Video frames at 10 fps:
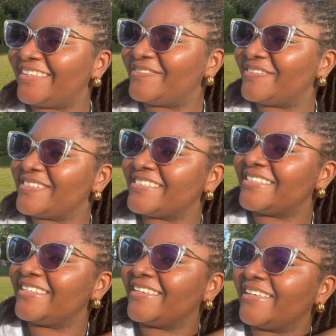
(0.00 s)
You want to see?
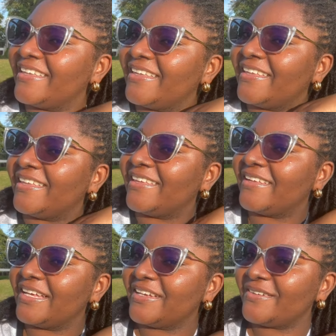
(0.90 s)

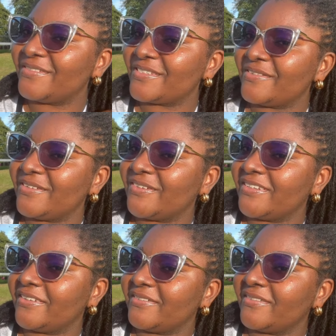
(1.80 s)
Yeah, what's going
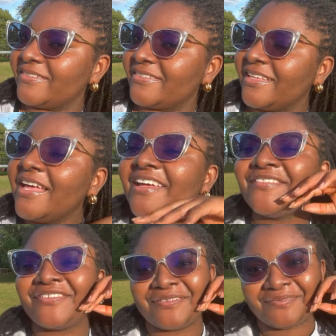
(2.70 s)
on now?
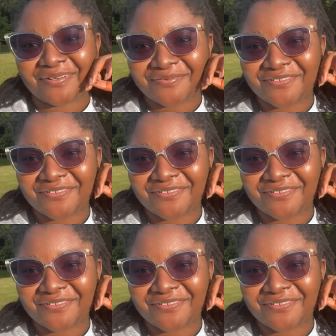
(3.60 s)
Philip, I'm